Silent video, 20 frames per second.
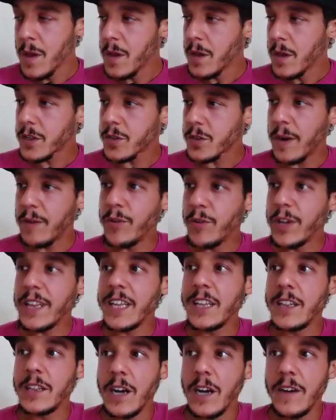So I
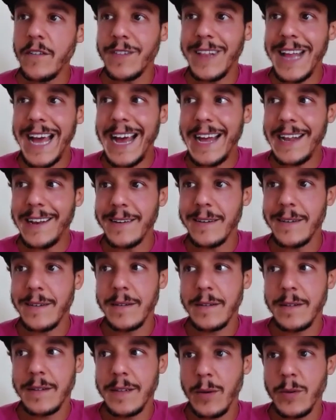really love that
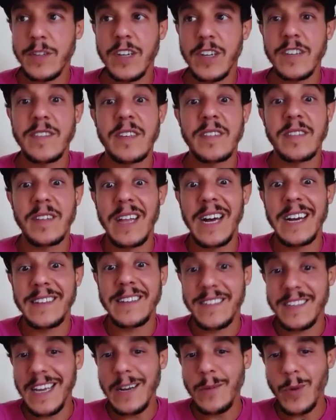because there's a
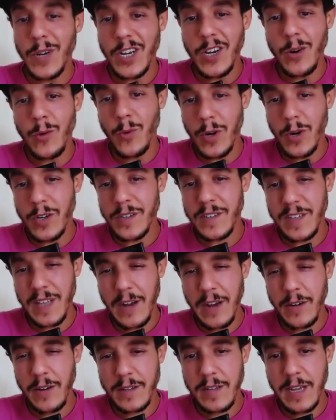lot said with no words
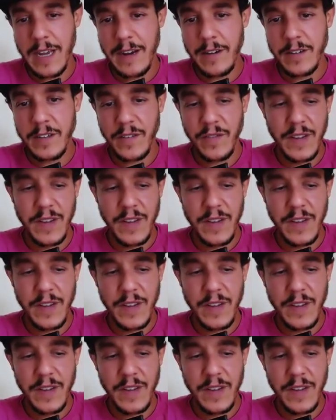there on Tara's face.